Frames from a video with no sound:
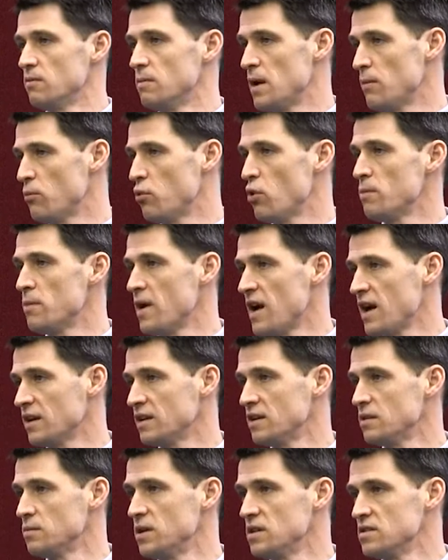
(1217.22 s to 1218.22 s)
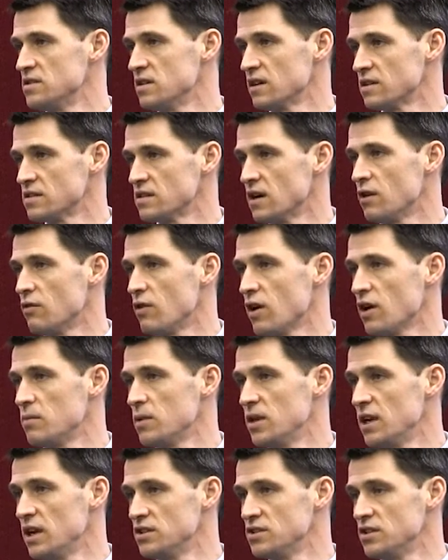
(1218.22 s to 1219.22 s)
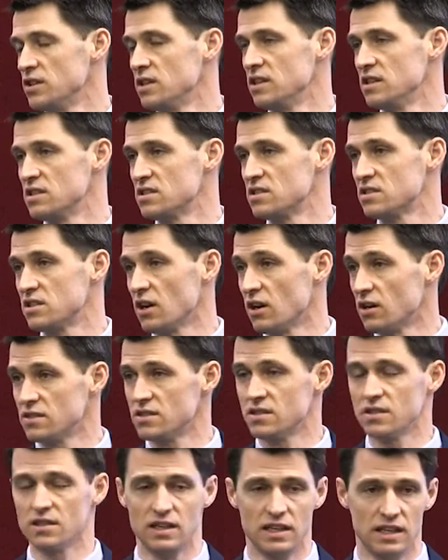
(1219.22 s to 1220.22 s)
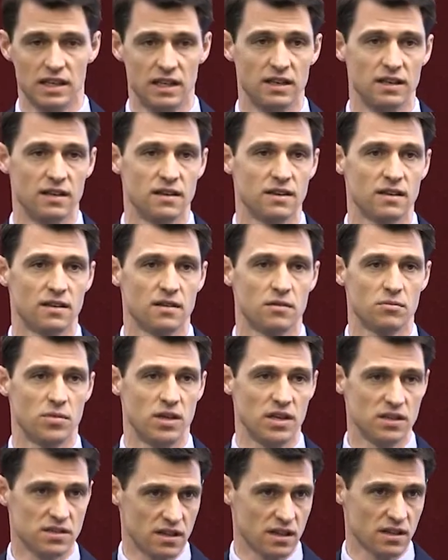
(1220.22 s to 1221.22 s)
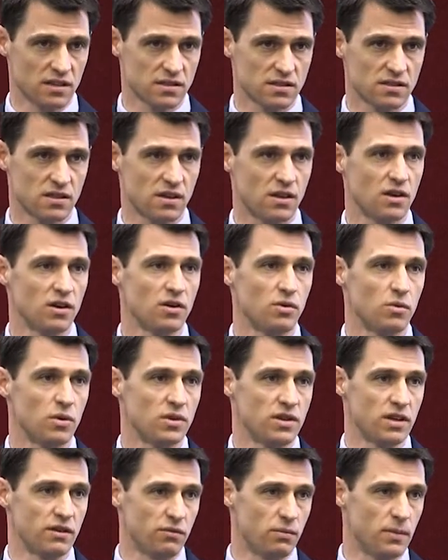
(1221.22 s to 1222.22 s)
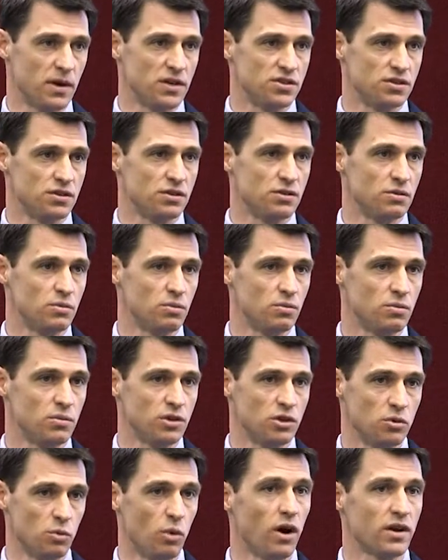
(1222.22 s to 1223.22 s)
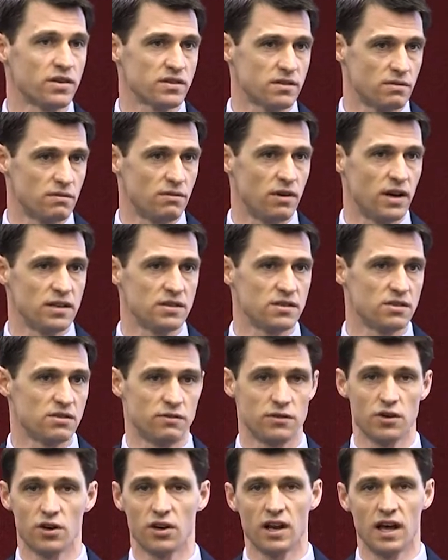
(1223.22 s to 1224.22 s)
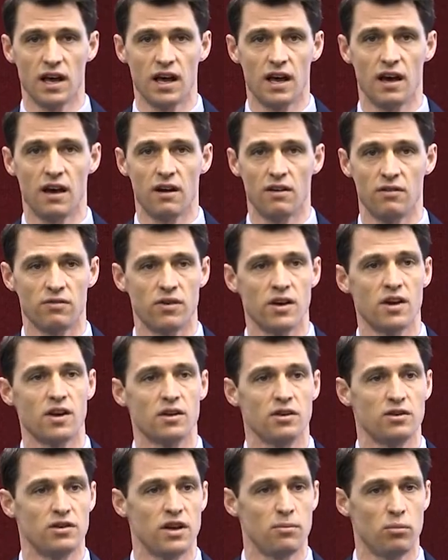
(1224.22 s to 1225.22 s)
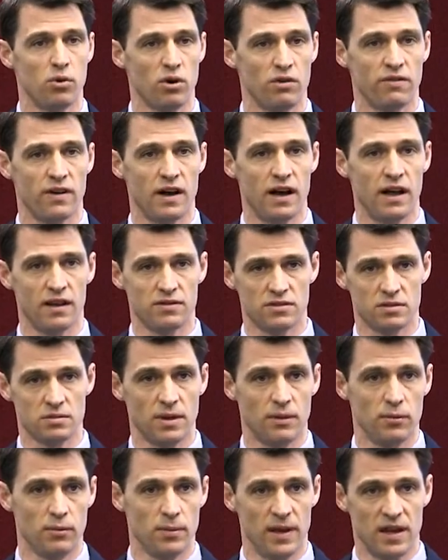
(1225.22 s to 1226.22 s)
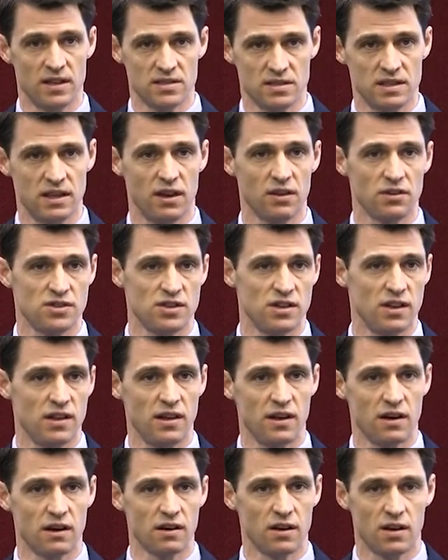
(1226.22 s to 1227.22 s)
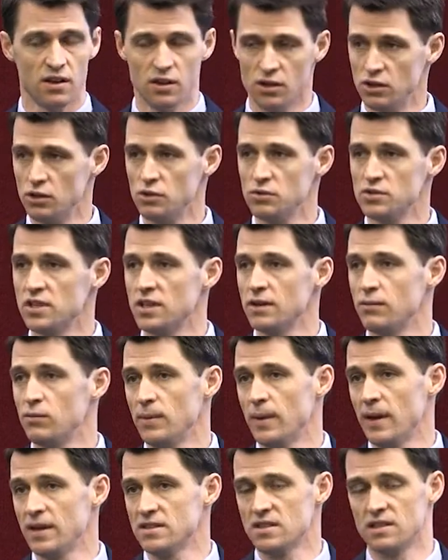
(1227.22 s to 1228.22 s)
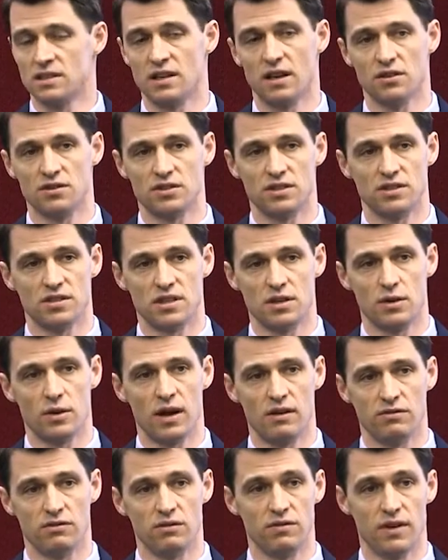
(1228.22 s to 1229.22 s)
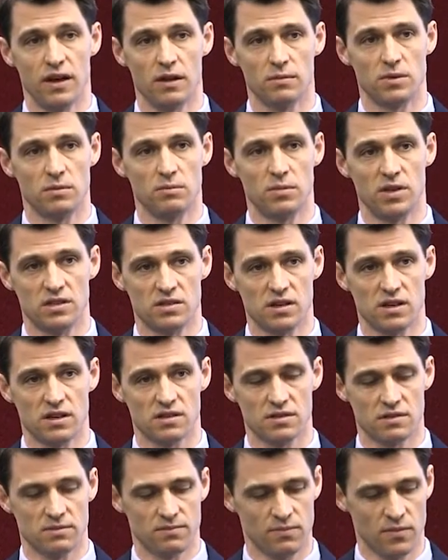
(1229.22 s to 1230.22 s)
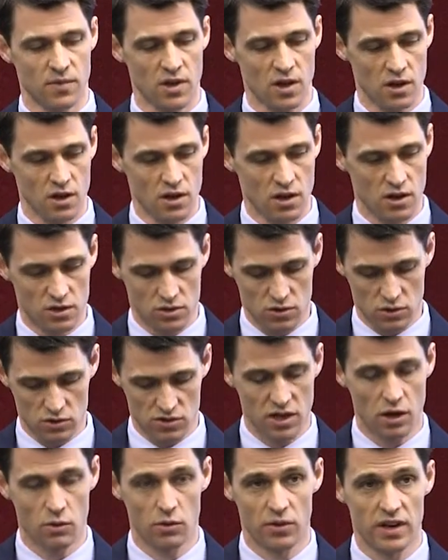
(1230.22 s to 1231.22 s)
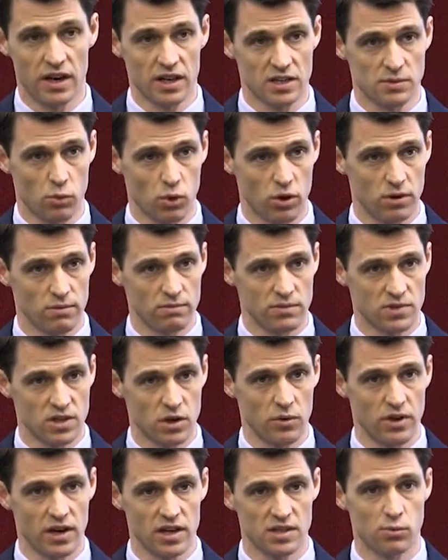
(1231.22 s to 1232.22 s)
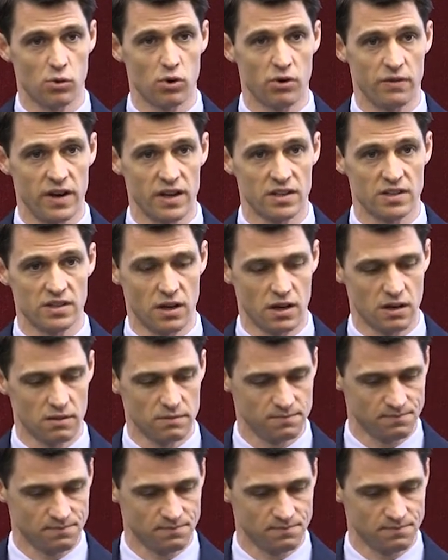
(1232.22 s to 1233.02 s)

Netpoint back into P6, our recommendation is start in P6 with the information you want, right? So if you're going to have your Netpoint file have some Wbs intelligence in there, use the Wbs intelligence that you have developed in P6. So start with an export. Start with an export of an XCR.